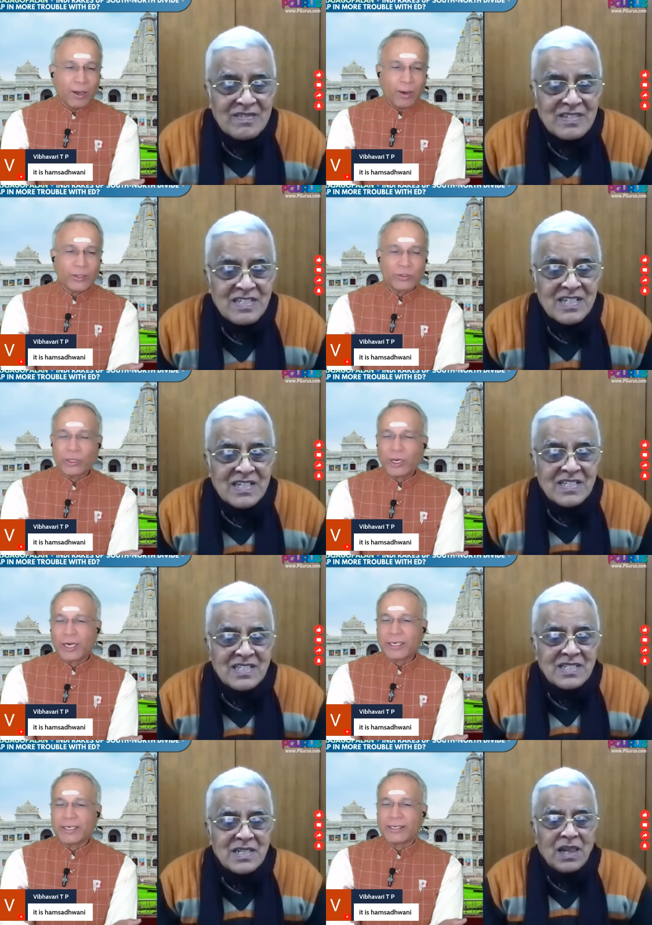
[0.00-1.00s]
Speaker 1: also
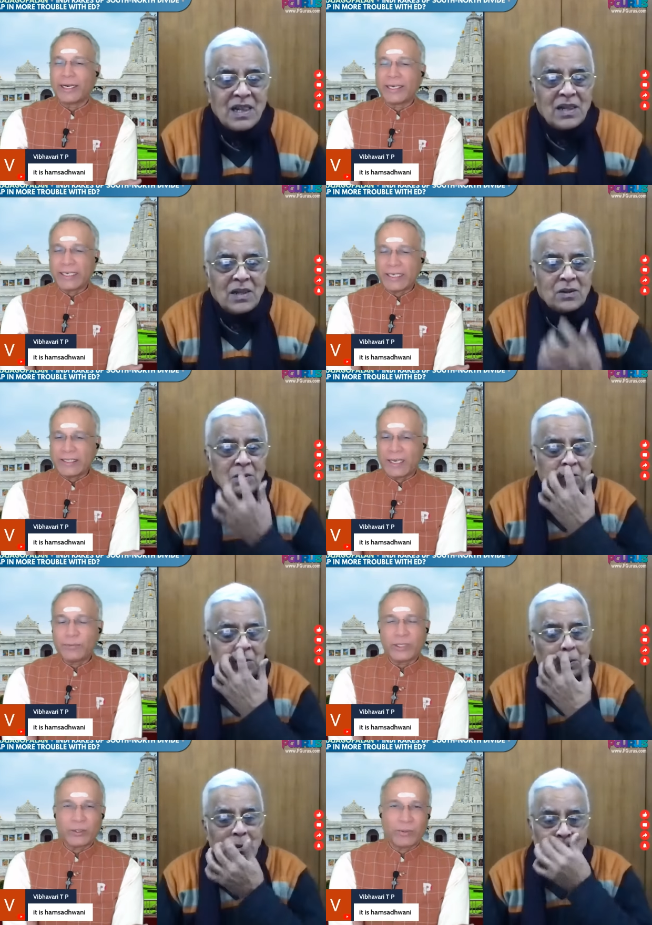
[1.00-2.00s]
got it correct. It is
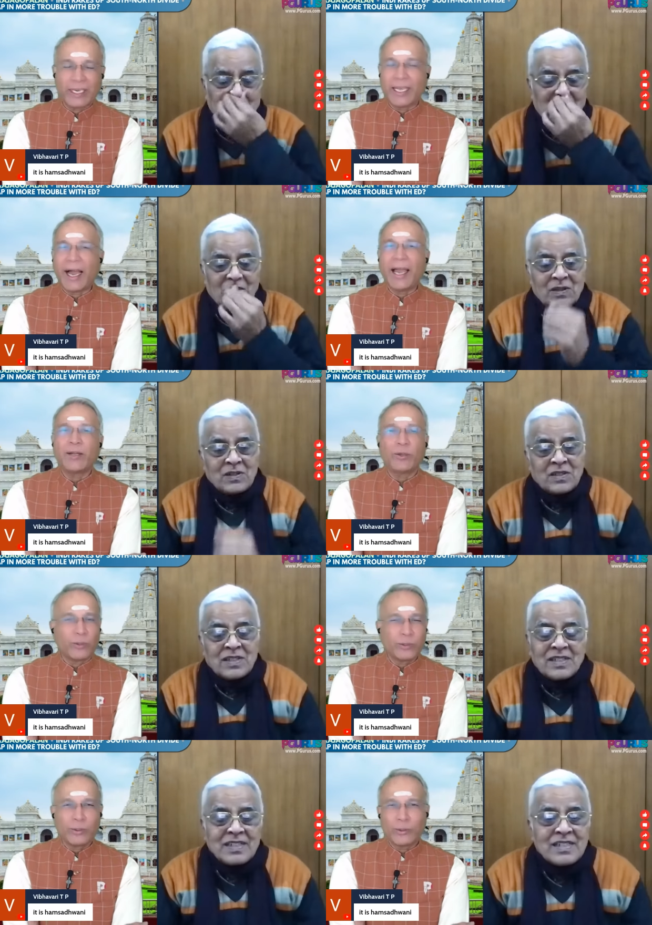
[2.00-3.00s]
Hamsa Dhwani. I
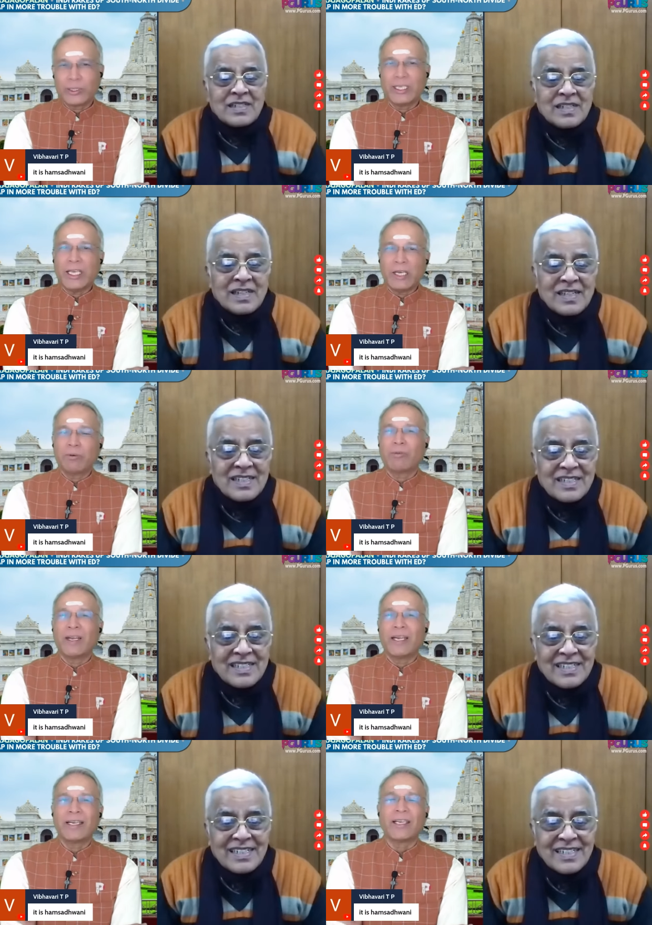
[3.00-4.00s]
don't know the
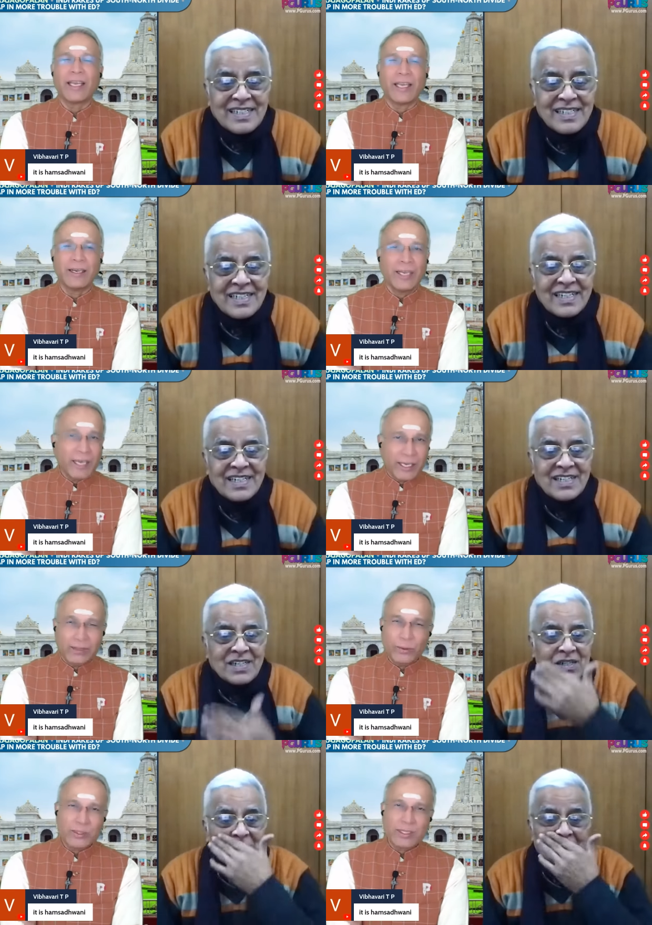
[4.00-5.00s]
equivalent in
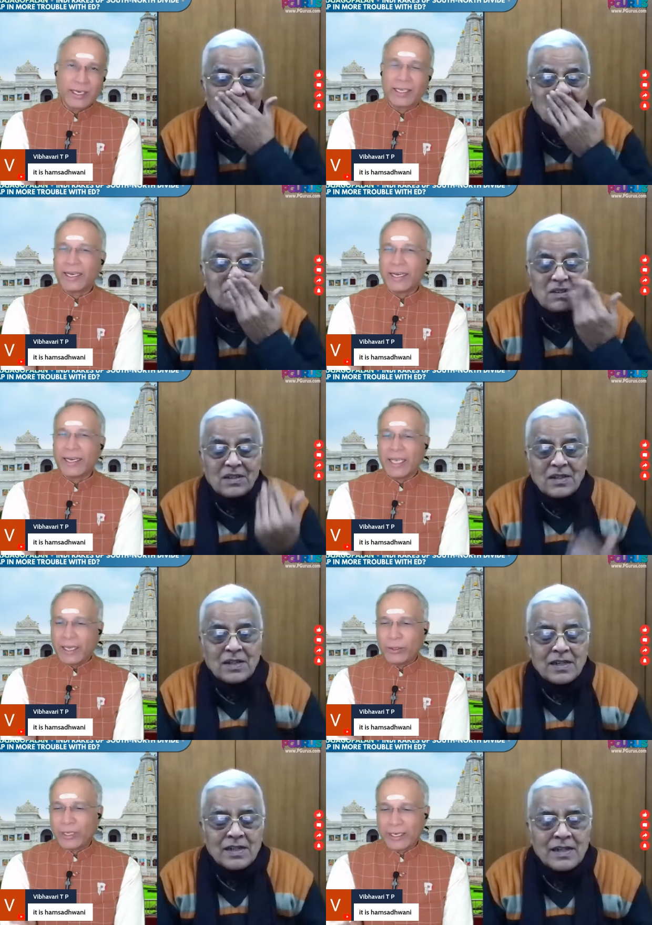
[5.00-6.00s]
Hindustani, guys.
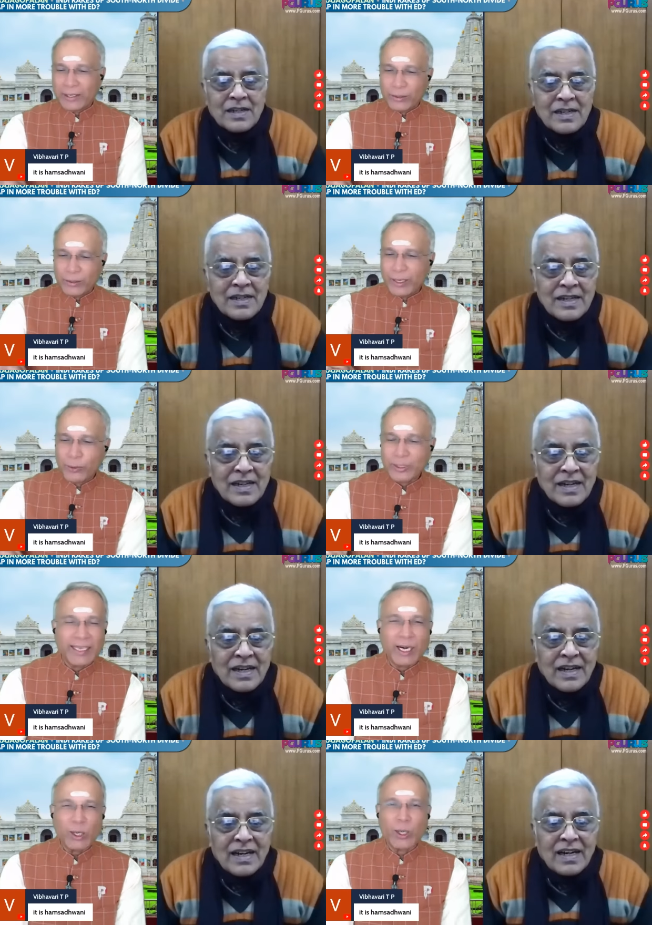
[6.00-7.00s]
You can you can put
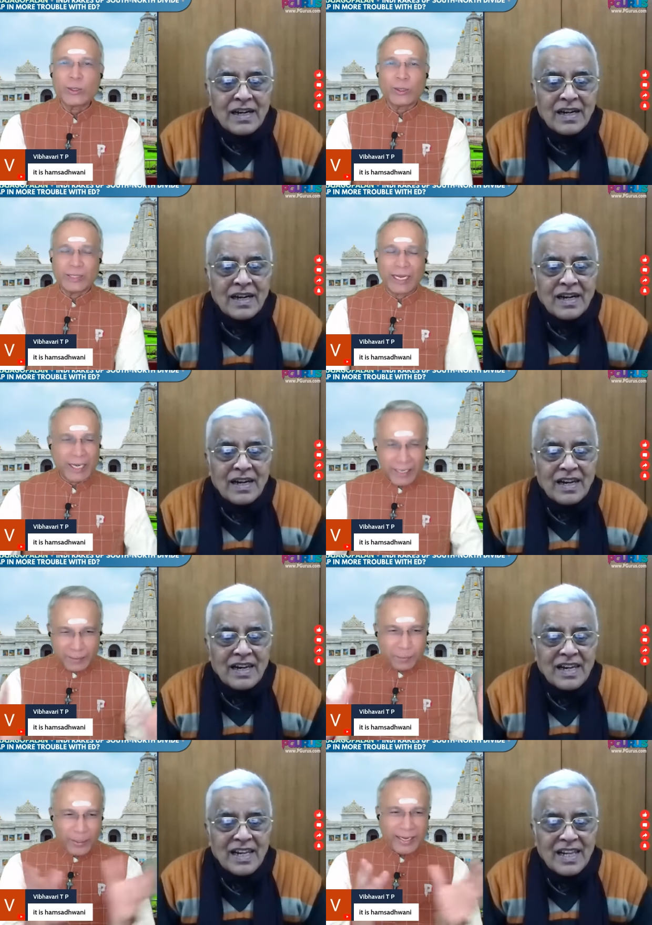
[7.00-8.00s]
that also. That will
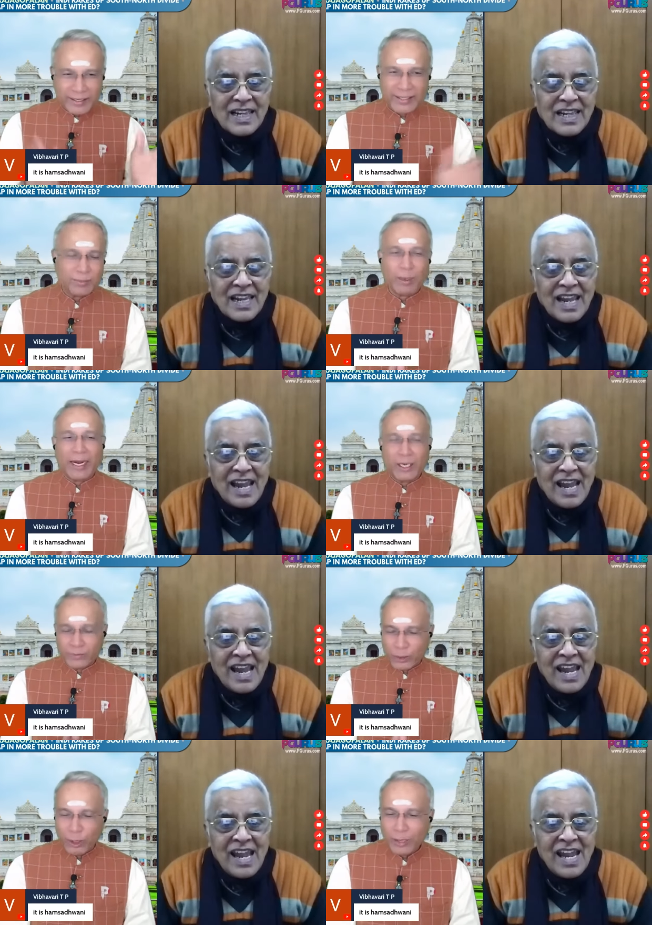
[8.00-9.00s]
complete this part
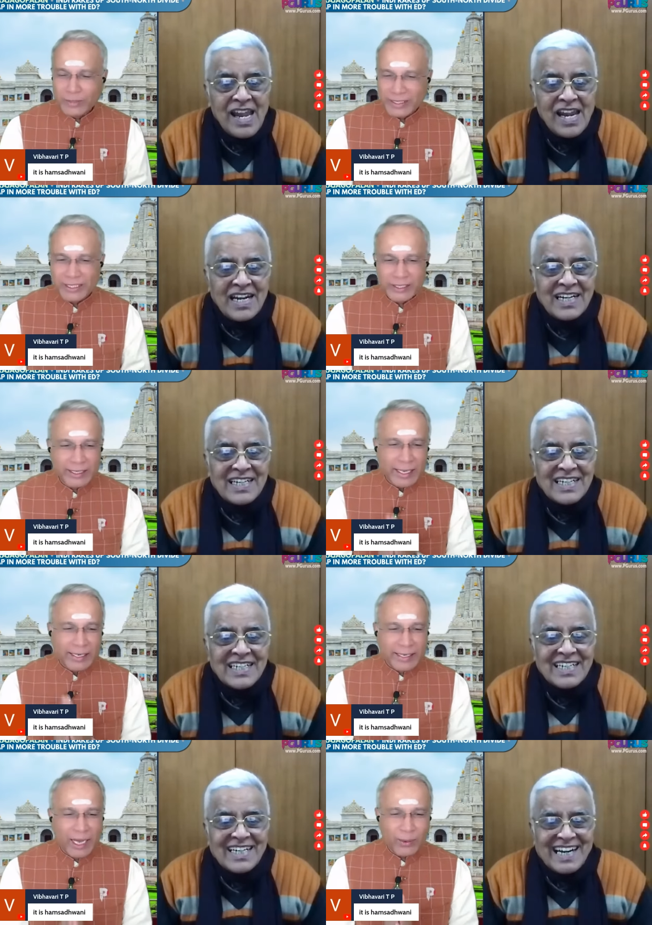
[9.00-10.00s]
of the conversation.
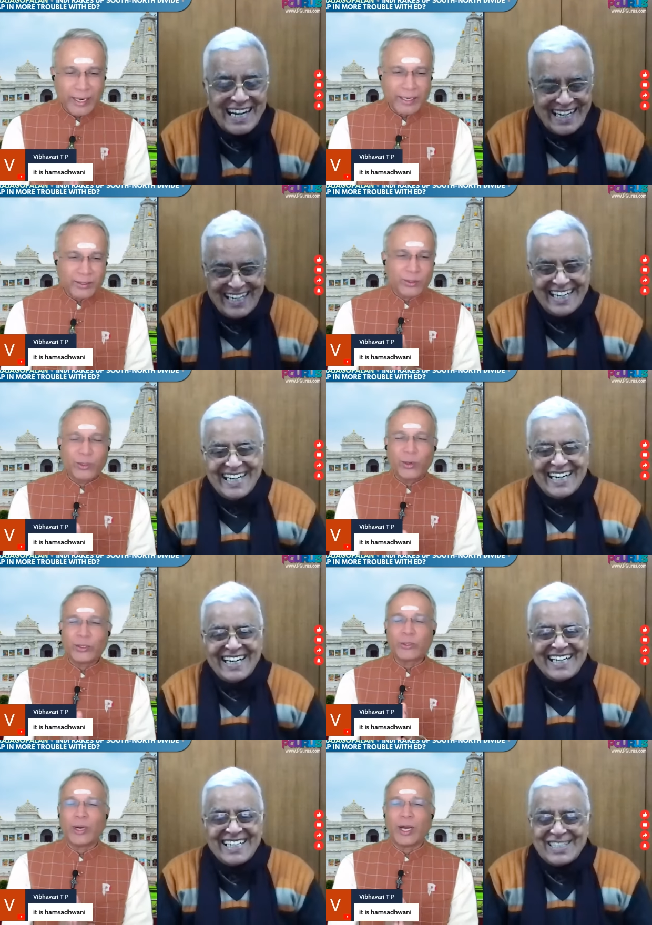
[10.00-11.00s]
Now let us
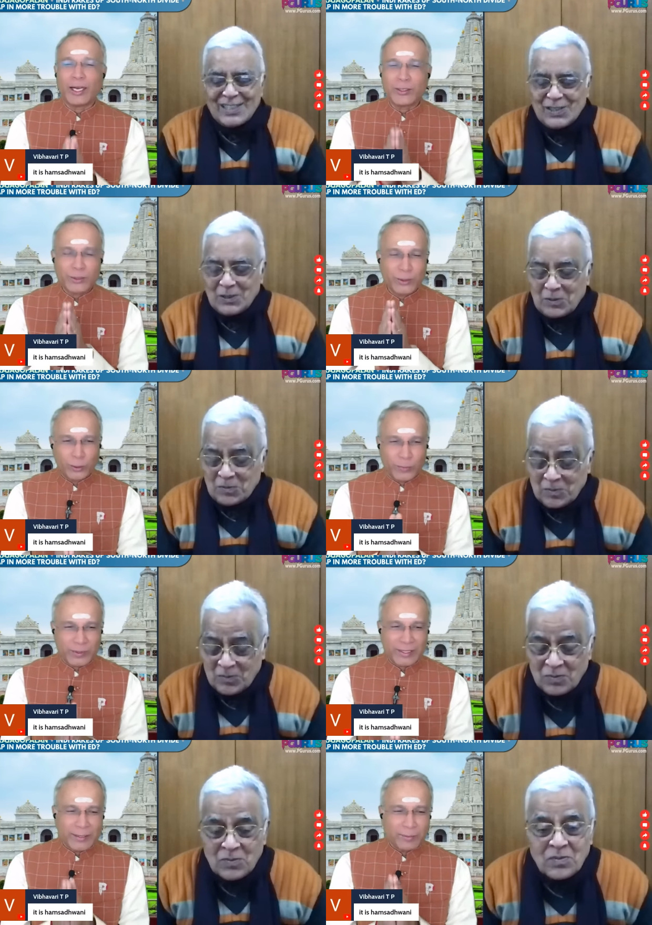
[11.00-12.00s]
go to our
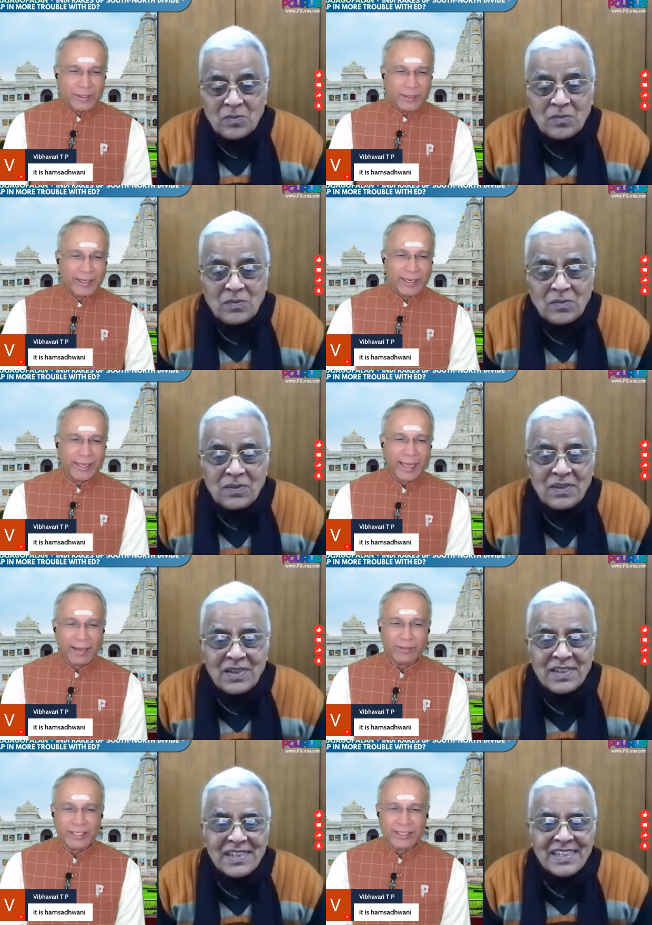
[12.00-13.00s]
scoops.
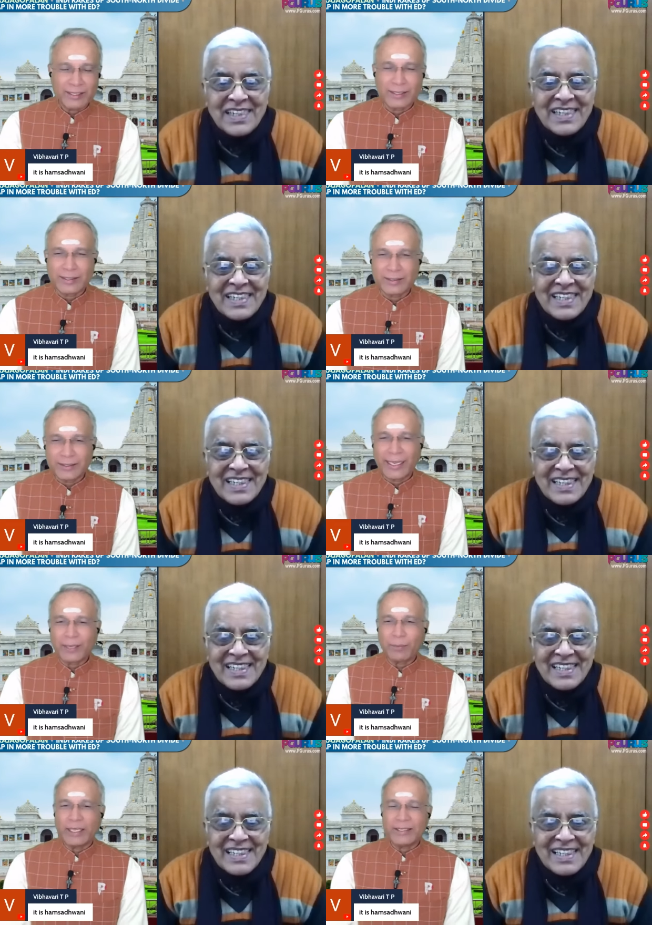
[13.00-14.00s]
Have the
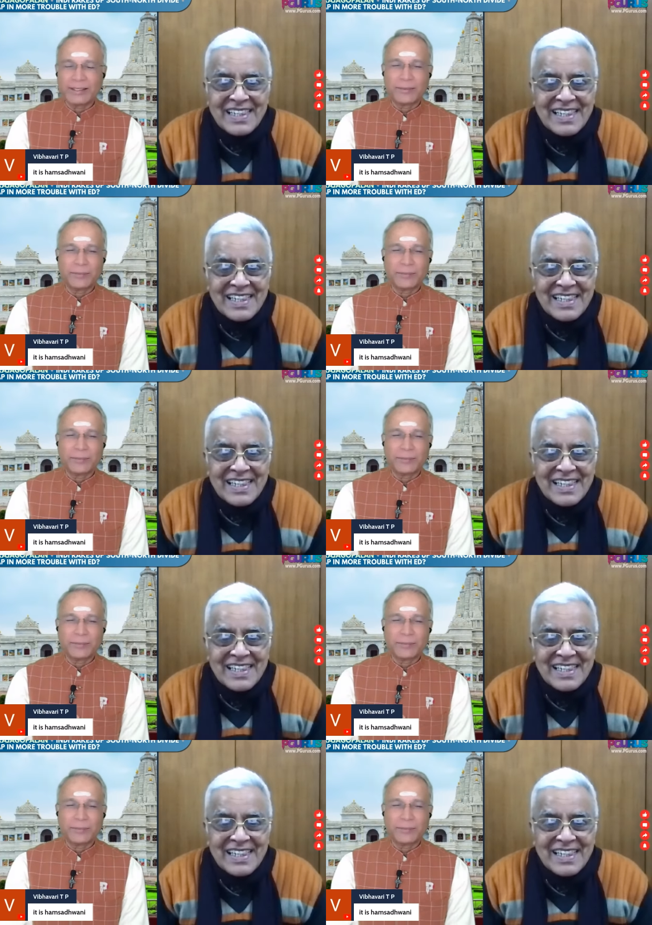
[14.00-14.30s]
deck, please.